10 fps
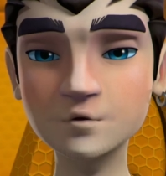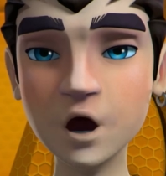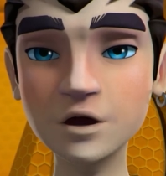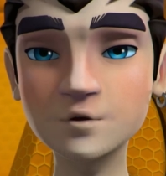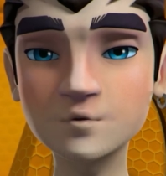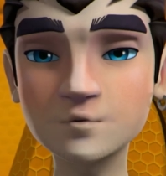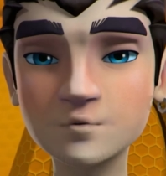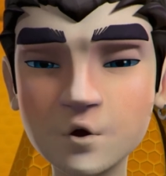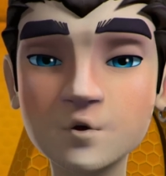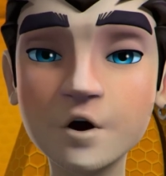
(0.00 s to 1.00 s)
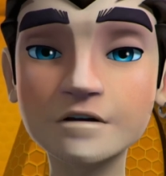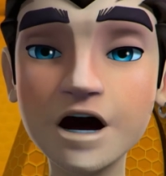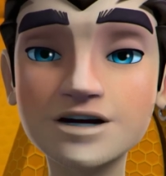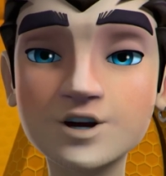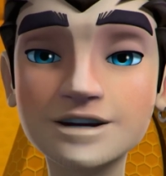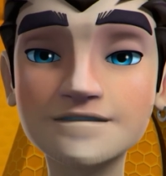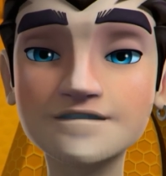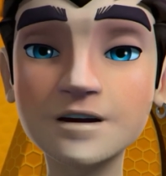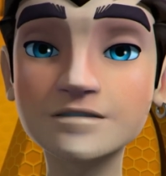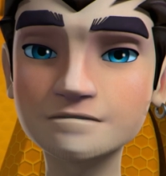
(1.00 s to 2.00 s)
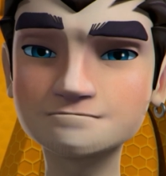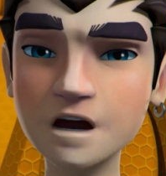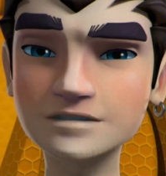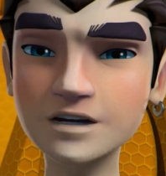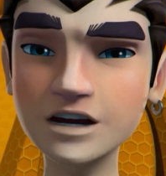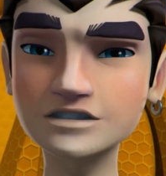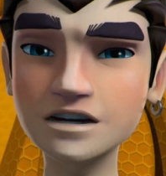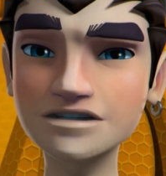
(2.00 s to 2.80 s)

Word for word: Wow, you look like you're in physical pain saying